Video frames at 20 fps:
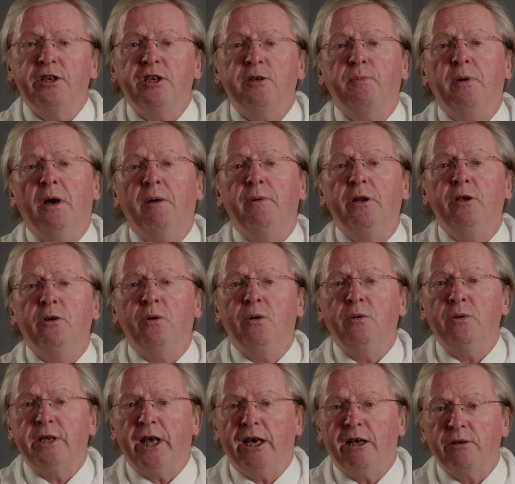this is probably
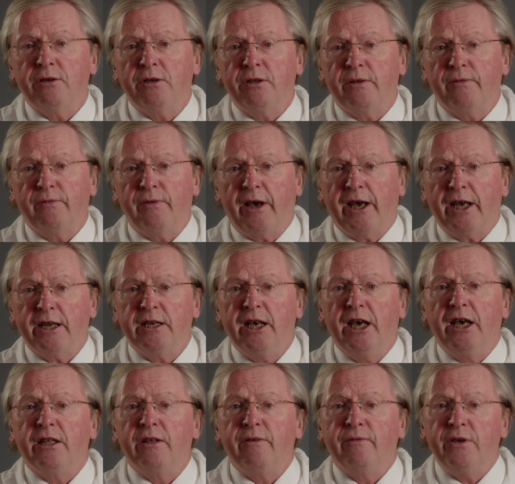all down to the fact
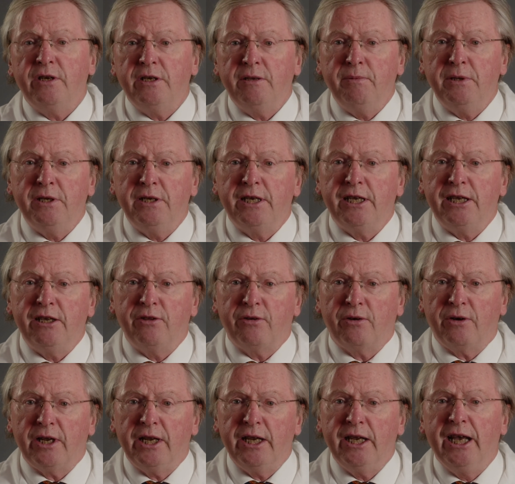that vitamin
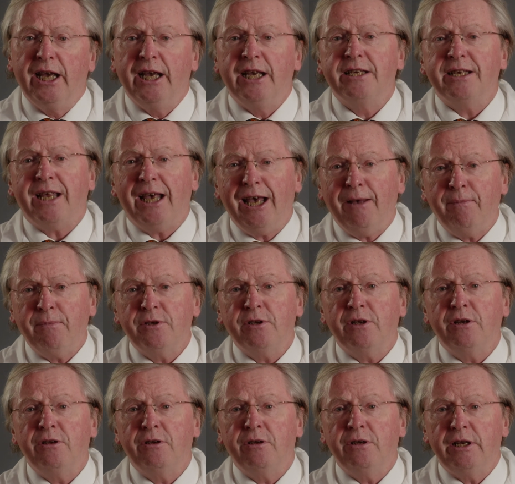D3 is
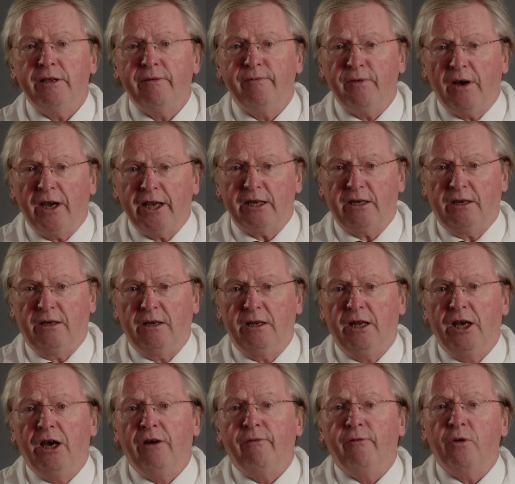absolutely vital
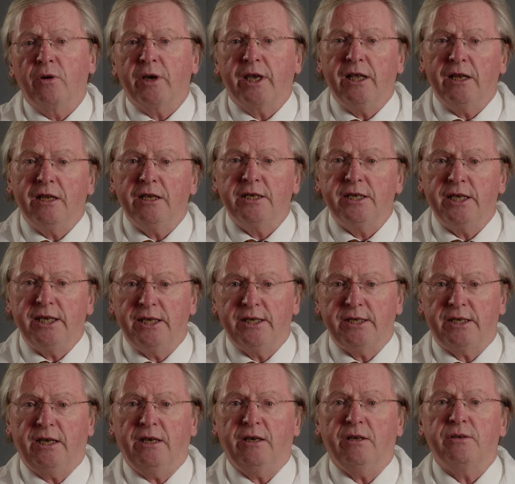for killer T
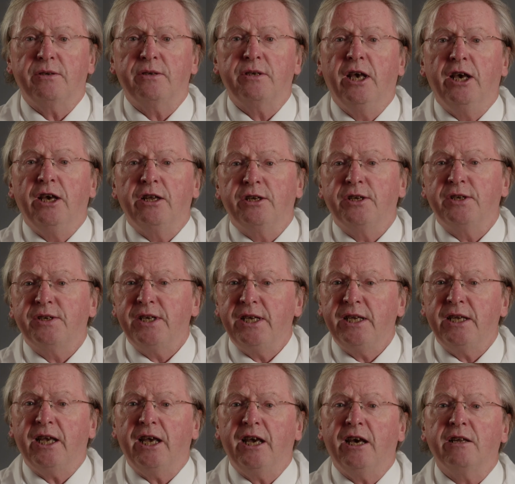cells to
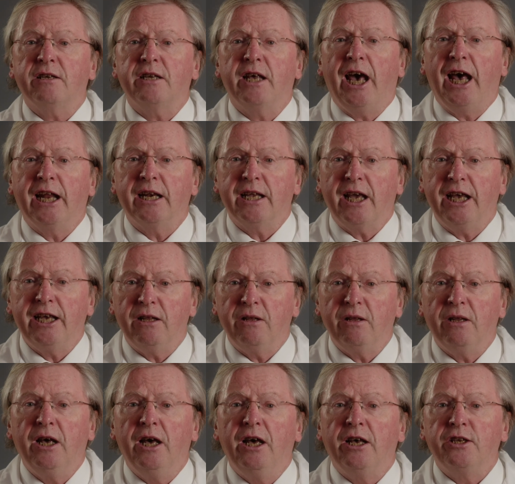seek out and
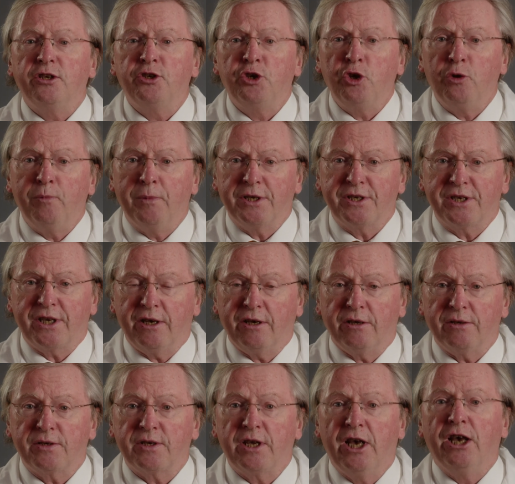kill tumour
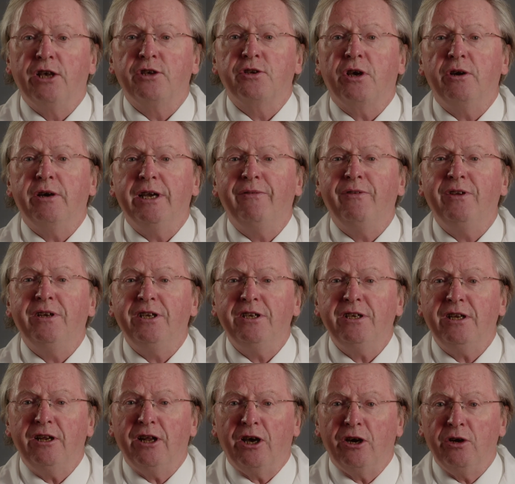cells. So if it
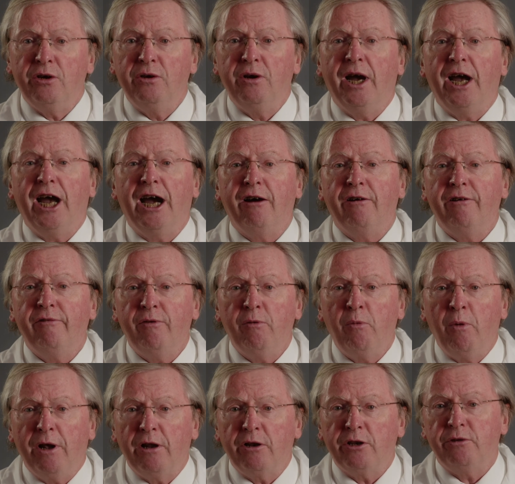is low, however
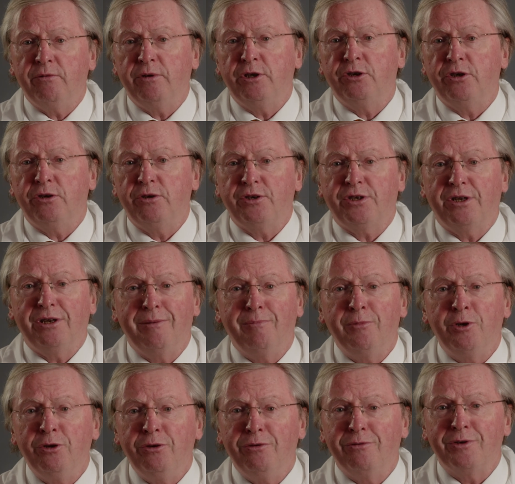well you induce an
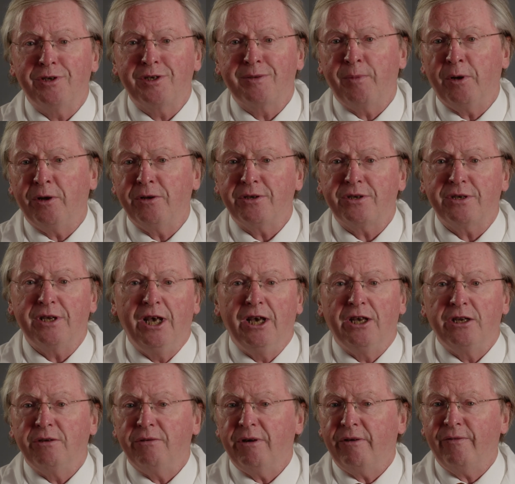immune response
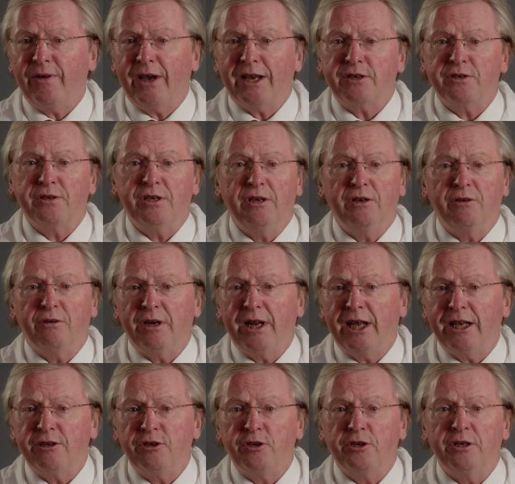to a vaccine or an
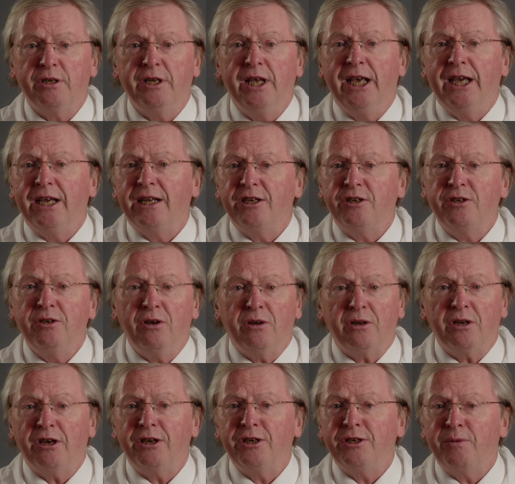antigen, it is
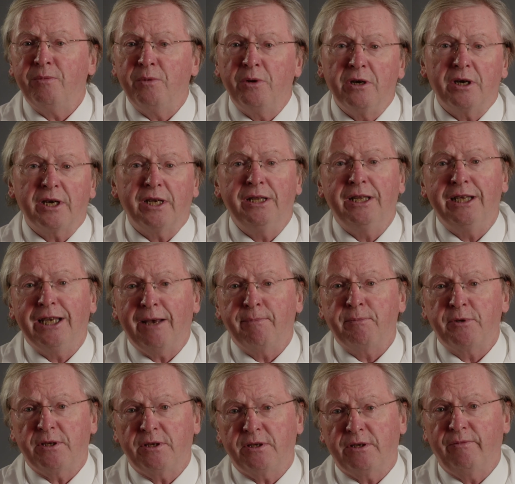not going to work in the
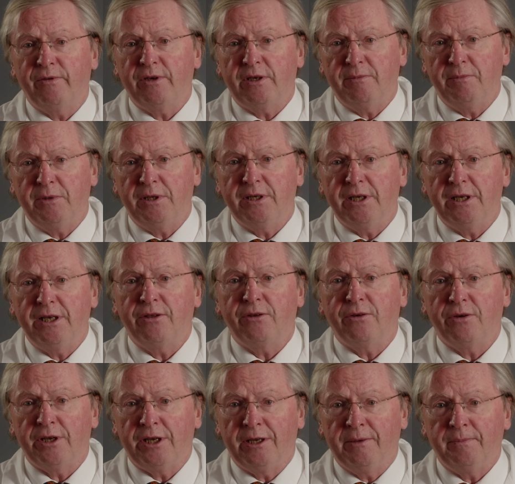absence of vitamin
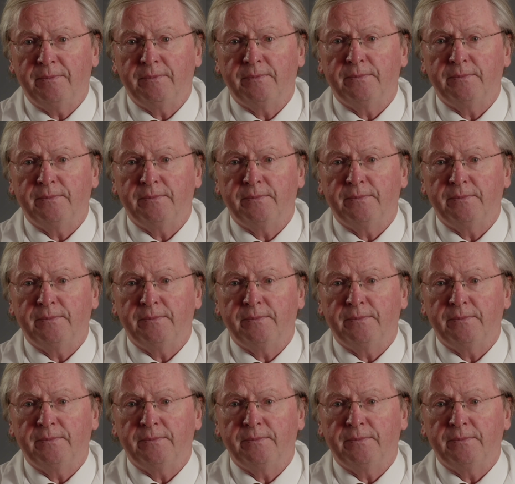D3.